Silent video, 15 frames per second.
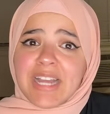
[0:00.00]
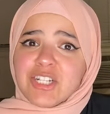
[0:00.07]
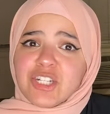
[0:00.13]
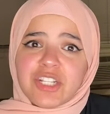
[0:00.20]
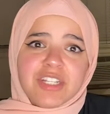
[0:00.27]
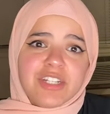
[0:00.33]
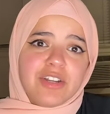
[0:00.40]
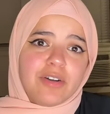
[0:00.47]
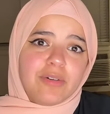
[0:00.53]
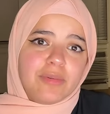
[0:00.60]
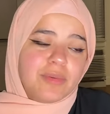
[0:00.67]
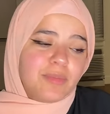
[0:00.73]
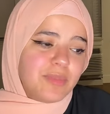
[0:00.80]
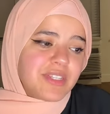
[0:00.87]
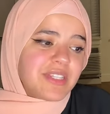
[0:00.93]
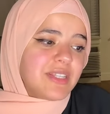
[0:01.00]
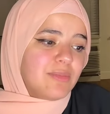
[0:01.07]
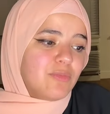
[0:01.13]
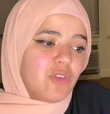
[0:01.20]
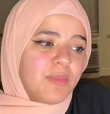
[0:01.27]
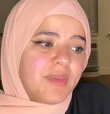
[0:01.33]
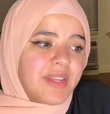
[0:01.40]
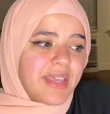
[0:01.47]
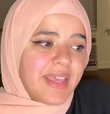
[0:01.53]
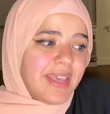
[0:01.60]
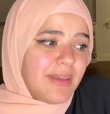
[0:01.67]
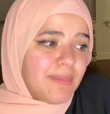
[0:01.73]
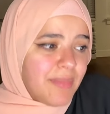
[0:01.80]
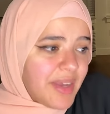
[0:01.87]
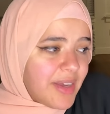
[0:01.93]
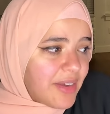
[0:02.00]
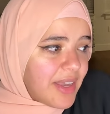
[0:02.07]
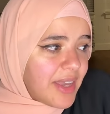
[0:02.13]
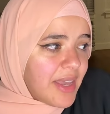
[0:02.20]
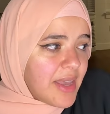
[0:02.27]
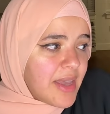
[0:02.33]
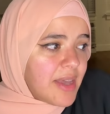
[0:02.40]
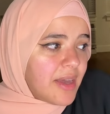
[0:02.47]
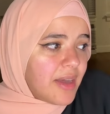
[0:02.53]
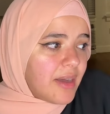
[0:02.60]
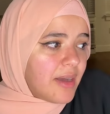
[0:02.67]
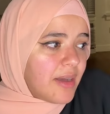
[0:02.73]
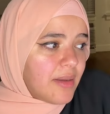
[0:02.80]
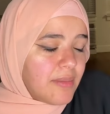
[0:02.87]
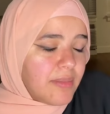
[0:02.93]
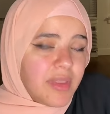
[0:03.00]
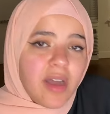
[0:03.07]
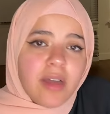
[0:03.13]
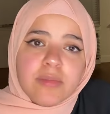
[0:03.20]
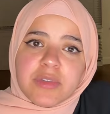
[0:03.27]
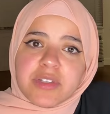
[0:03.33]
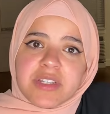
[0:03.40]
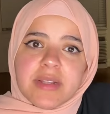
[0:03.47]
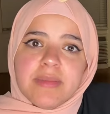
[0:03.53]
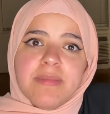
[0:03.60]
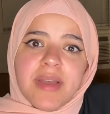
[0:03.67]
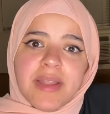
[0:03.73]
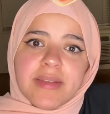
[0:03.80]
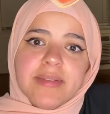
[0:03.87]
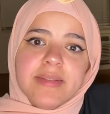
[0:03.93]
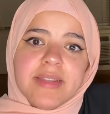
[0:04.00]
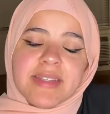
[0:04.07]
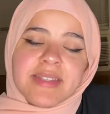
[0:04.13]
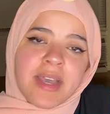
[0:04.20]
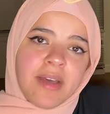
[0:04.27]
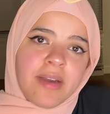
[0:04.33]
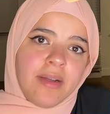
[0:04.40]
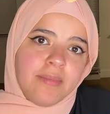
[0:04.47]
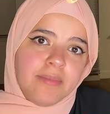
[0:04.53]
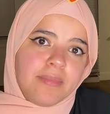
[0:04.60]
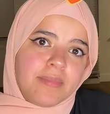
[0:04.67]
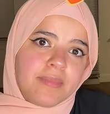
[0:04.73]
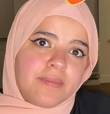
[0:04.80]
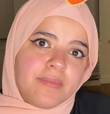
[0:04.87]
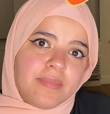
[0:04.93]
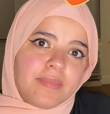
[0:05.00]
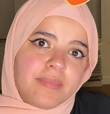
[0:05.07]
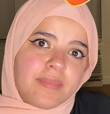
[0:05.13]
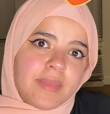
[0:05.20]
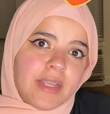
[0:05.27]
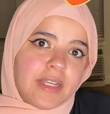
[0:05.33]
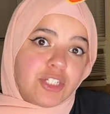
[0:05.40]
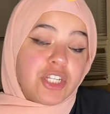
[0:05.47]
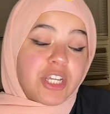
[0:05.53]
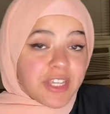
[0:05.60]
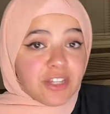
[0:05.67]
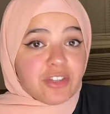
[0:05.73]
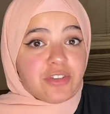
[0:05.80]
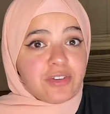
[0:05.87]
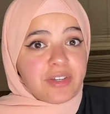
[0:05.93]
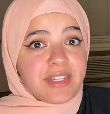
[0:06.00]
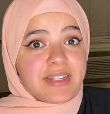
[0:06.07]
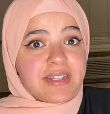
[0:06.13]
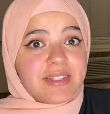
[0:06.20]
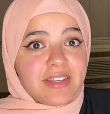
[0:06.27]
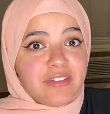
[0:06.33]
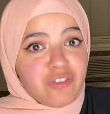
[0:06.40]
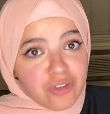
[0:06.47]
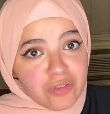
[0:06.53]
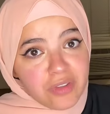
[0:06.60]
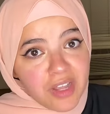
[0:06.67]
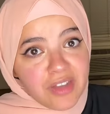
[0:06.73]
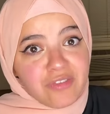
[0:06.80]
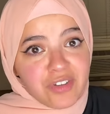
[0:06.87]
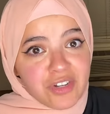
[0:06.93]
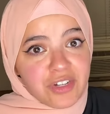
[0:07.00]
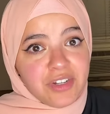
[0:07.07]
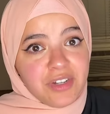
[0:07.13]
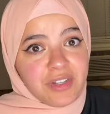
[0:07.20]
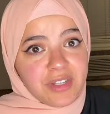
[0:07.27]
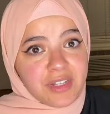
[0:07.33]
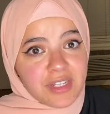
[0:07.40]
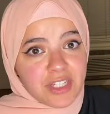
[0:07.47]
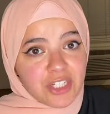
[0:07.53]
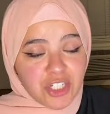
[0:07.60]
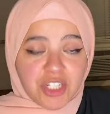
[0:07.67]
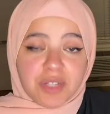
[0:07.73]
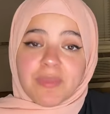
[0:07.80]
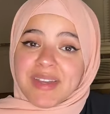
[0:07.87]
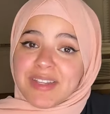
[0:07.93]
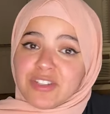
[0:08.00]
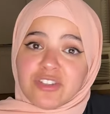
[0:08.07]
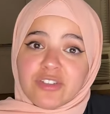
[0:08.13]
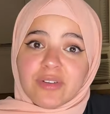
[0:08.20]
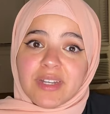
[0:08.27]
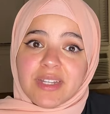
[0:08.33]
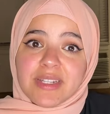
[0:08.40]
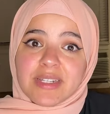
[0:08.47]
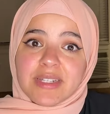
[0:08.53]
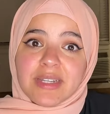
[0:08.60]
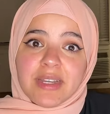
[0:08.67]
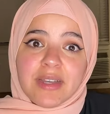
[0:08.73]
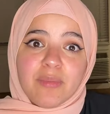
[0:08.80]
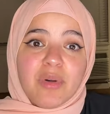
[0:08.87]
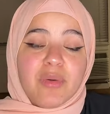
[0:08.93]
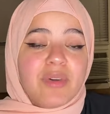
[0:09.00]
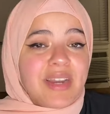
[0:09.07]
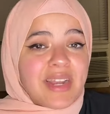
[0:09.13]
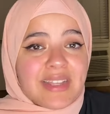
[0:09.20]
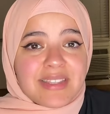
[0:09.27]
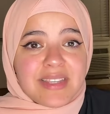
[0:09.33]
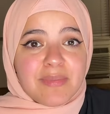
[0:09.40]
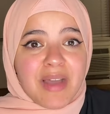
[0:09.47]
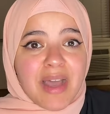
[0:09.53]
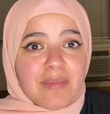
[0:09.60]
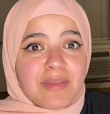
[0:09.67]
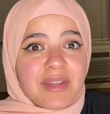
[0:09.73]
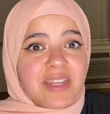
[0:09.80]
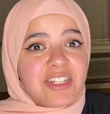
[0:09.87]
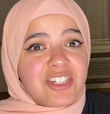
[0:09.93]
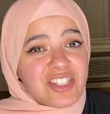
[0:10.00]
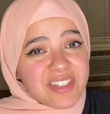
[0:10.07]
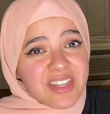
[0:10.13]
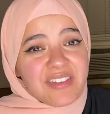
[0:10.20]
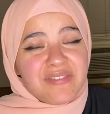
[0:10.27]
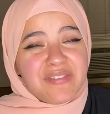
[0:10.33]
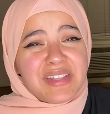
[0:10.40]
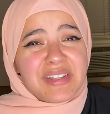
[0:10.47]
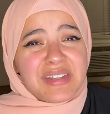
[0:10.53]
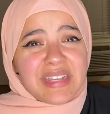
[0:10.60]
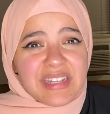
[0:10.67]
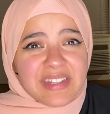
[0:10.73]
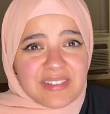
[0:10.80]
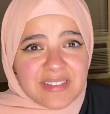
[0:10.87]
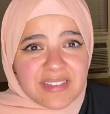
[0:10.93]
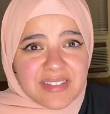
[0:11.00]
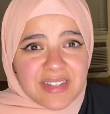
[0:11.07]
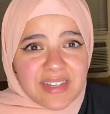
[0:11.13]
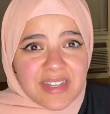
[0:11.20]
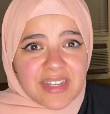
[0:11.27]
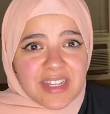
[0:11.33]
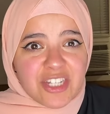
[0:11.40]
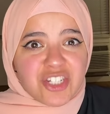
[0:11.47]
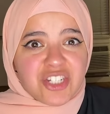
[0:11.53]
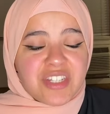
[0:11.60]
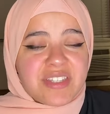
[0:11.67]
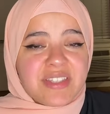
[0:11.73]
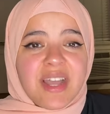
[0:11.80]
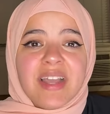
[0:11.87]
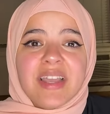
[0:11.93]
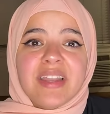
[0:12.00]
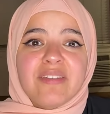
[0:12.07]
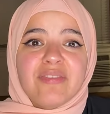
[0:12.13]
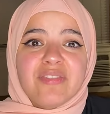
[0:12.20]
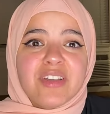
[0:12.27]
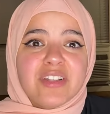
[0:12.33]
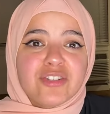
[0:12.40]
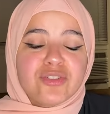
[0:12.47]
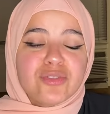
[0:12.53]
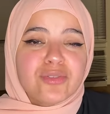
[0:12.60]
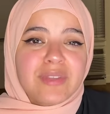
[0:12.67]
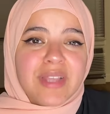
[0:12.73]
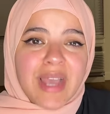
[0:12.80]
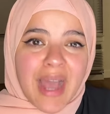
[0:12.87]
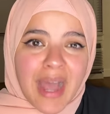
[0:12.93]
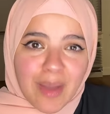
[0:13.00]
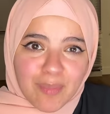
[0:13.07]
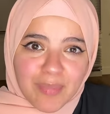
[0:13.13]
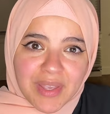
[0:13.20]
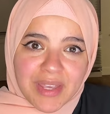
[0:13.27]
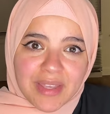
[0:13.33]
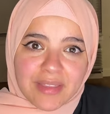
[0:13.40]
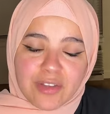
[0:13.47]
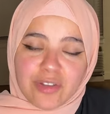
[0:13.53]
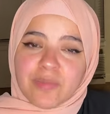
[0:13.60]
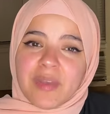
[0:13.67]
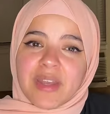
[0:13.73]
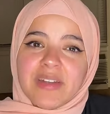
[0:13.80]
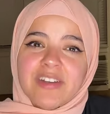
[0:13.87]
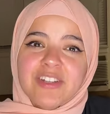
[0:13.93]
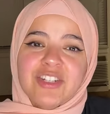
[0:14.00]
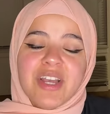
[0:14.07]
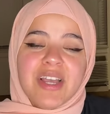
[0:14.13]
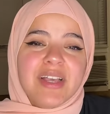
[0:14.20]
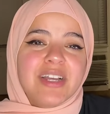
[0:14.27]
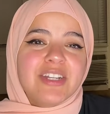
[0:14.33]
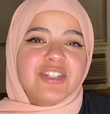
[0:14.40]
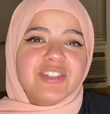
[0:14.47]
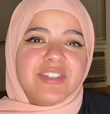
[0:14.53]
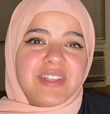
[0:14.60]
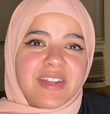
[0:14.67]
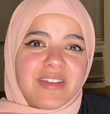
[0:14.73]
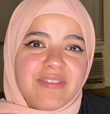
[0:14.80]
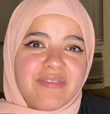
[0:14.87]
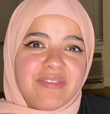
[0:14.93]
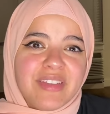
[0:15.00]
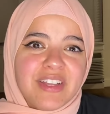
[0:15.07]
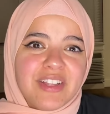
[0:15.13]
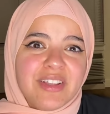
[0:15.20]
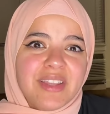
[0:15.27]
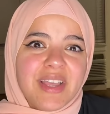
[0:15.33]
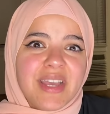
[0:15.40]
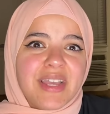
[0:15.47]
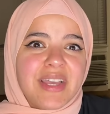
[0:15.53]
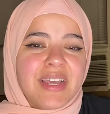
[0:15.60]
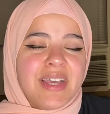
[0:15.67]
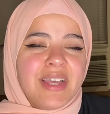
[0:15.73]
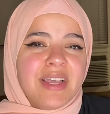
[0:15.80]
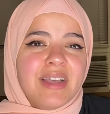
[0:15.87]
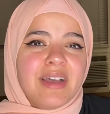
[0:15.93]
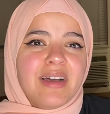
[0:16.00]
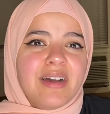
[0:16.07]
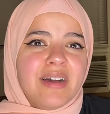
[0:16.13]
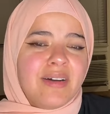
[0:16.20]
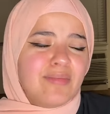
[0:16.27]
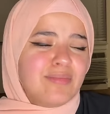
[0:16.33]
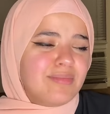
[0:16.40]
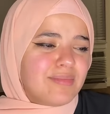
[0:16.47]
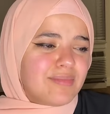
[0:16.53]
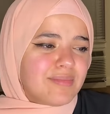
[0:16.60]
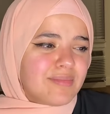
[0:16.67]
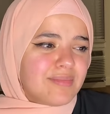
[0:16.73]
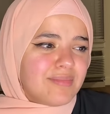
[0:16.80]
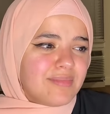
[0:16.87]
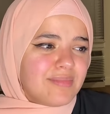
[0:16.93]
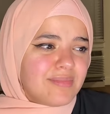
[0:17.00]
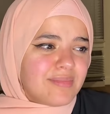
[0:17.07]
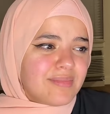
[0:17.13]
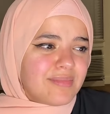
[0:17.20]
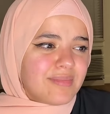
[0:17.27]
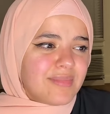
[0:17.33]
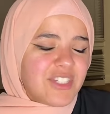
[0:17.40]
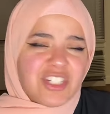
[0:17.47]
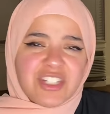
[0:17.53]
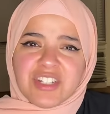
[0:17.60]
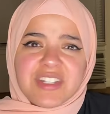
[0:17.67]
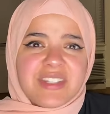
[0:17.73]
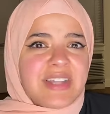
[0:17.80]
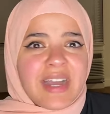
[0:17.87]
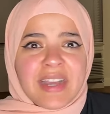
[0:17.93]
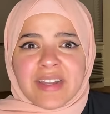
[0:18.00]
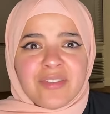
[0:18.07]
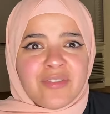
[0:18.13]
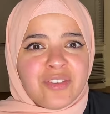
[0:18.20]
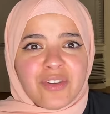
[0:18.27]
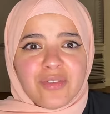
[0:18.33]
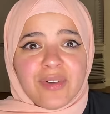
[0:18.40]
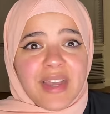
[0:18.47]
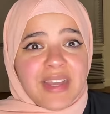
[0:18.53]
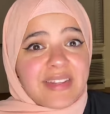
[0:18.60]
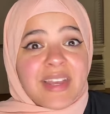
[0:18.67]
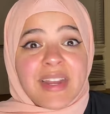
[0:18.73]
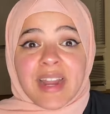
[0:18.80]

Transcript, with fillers: Actually, no. Muslim women can't marry um, non-Muslim men. That's haram. She can do it. If you love her, she might do it. But what ends up happening is she's going to feel guilt. She's not going to feel truly happy in your marriage. And she's going to feel like... Um, She's just not going to feel right.